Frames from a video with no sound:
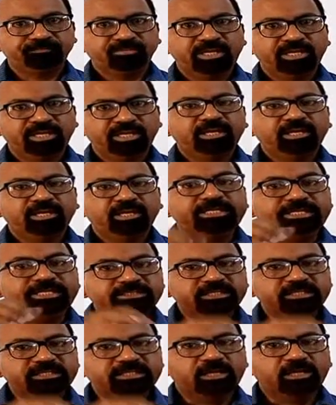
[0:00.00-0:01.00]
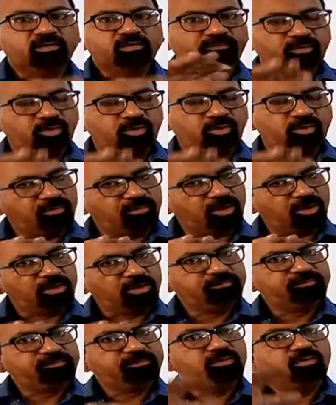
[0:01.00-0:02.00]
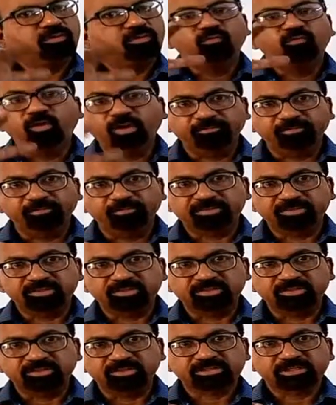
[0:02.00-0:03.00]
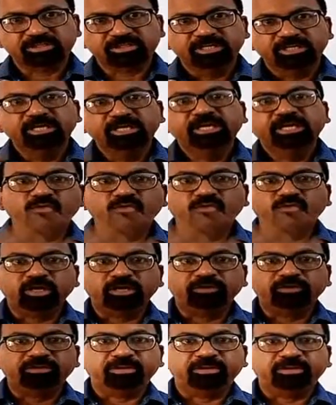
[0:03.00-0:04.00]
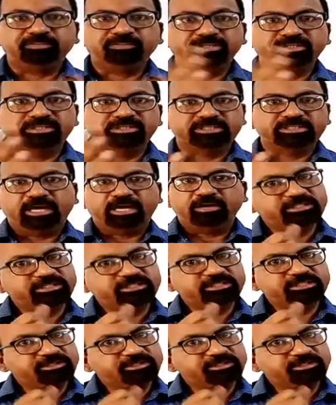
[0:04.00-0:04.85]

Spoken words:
These are also the form of water vapors. These water vapors are visible